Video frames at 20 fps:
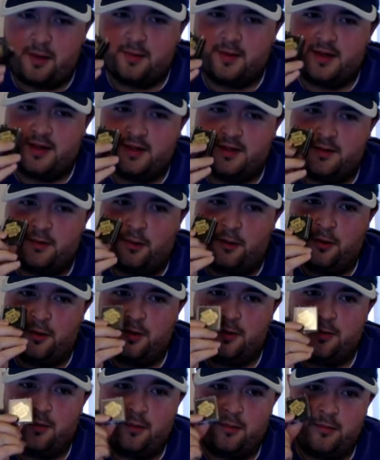going to do
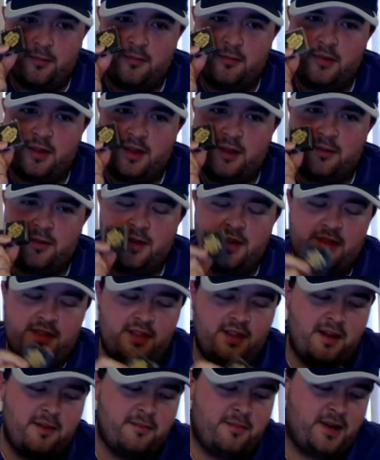horribly with
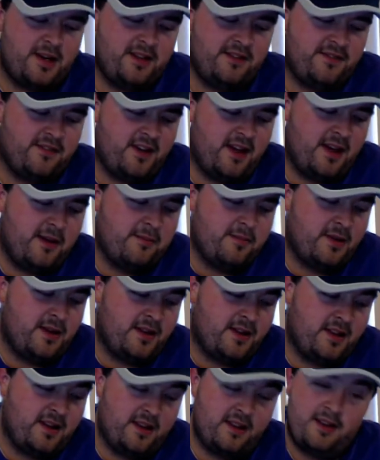Buddy Fight,
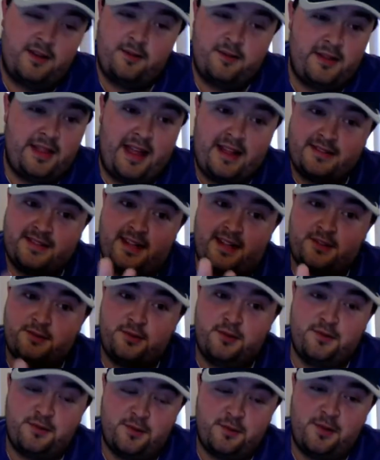but that's not
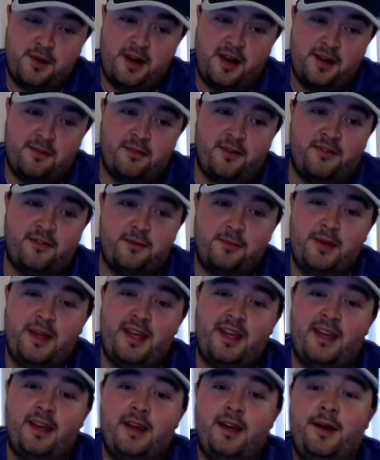true for one. But for
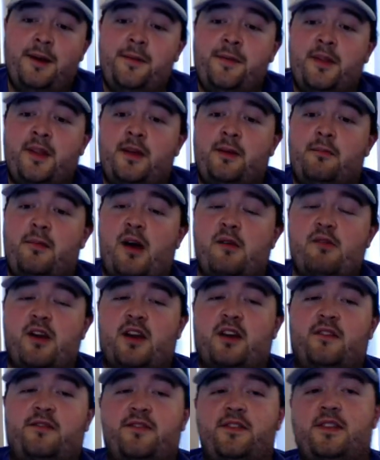me, my
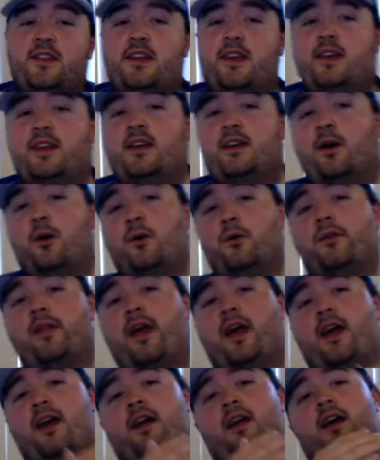record for the whole
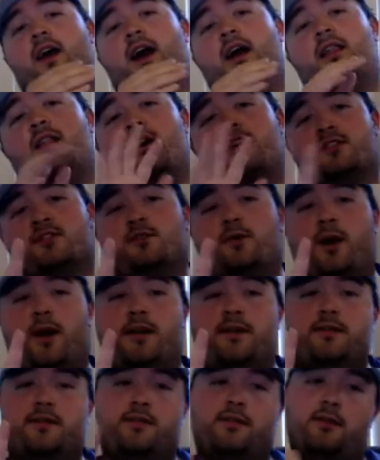day, I lost
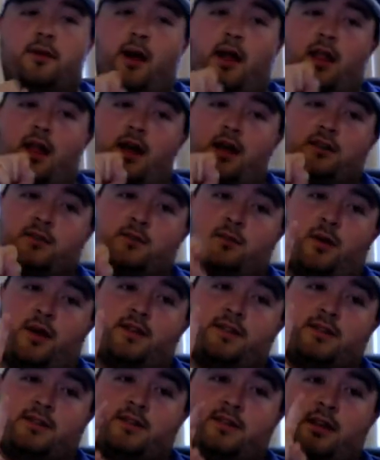twice. So I lost
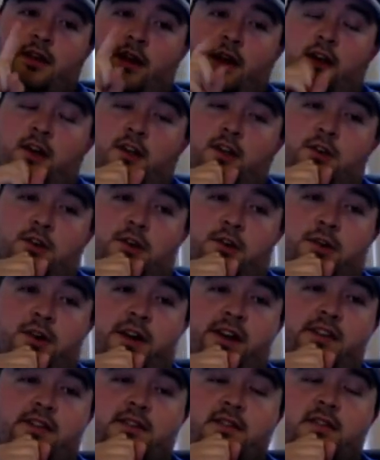once to
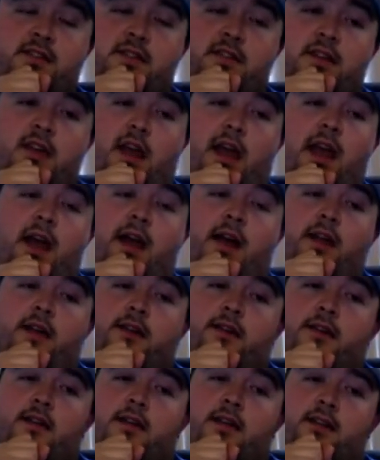Chris
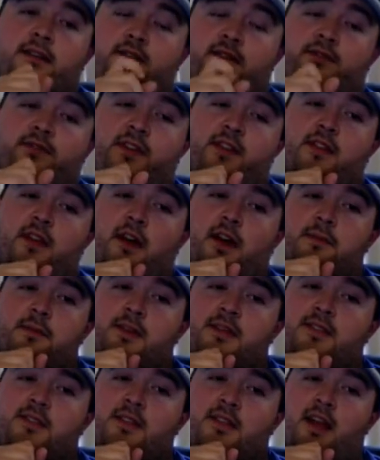and his 5th
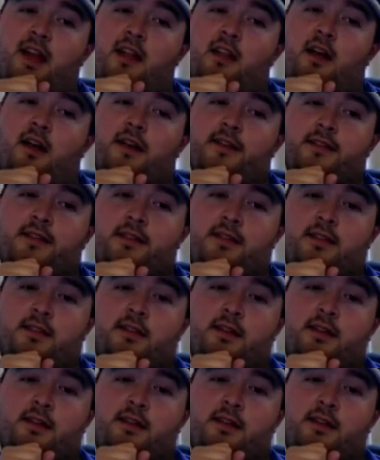Omnis, and I lost,